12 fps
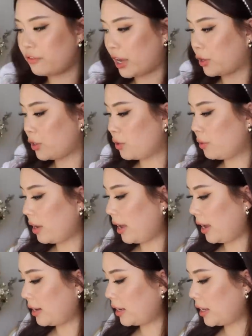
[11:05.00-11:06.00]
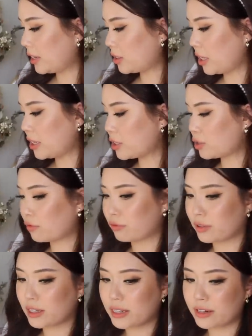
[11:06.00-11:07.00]
value, and it is
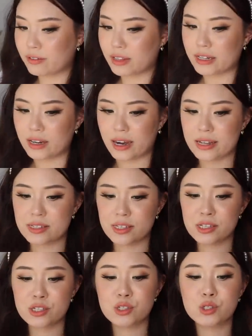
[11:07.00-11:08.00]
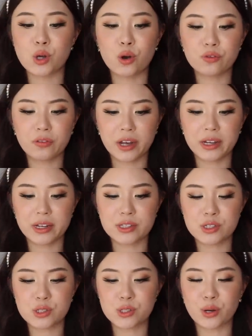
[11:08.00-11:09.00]
really nice. This is so fun.
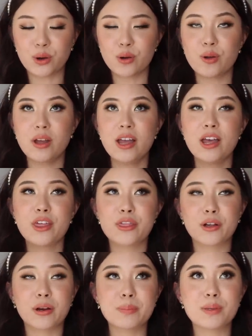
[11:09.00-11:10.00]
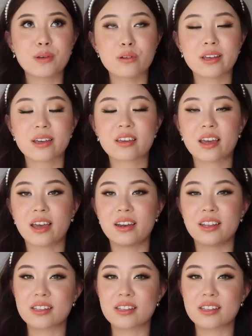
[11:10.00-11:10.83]
It's so therapeutic and